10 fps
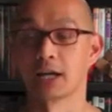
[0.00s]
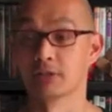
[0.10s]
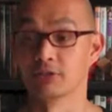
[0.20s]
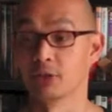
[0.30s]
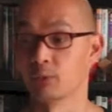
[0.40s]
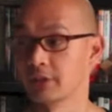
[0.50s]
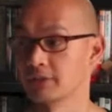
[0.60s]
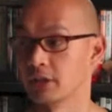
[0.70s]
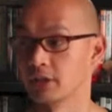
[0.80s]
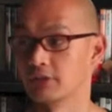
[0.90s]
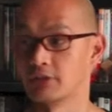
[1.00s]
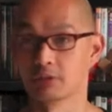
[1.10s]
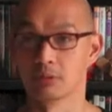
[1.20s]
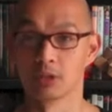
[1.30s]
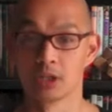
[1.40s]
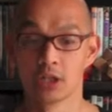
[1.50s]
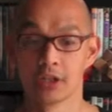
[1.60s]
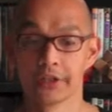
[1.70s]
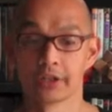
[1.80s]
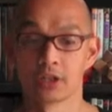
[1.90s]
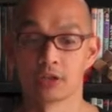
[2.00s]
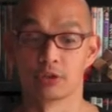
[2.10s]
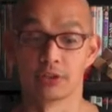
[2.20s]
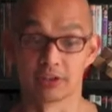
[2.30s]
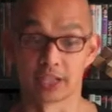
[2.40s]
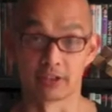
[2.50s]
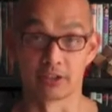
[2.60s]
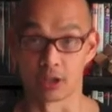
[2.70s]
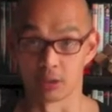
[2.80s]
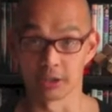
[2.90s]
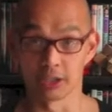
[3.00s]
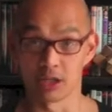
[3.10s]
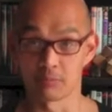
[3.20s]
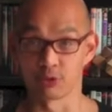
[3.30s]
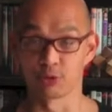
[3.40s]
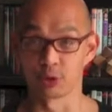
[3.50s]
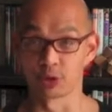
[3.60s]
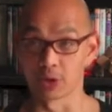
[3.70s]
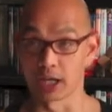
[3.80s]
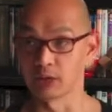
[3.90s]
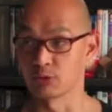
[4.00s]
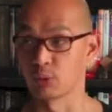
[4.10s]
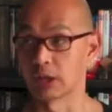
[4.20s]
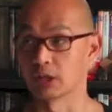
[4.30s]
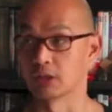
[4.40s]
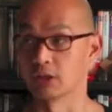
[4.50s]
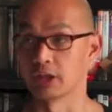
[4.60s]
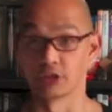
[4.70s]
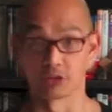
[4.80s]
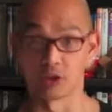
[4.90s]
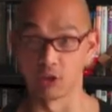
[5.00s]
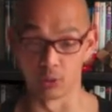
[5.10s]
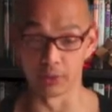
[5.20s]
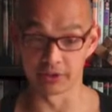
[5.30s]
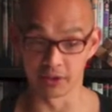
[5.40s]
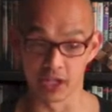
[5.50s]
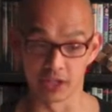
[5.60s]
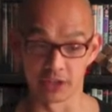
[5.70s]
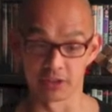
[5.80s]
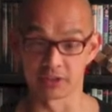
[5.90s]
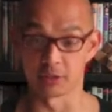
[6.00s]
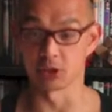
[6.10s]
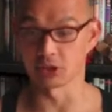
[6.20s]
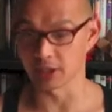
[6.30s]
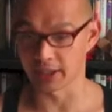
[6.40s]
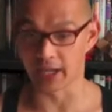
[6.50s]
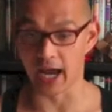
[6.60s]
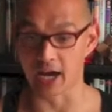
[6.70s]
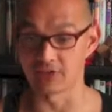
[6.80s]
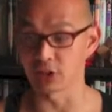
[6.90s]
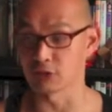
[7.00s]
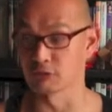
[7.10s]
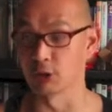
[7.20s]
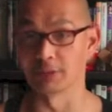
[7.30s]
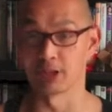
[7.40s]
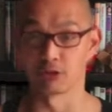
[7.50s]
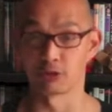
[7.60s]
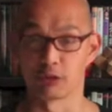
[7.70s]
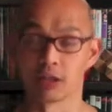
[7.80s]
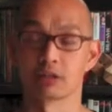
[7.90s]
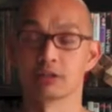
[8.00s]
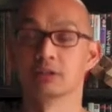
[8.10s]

I live on the west side, so you know, it doesn't get terribly hot, but for you guys where it's always hot in the summer, like having your rope in the trunk,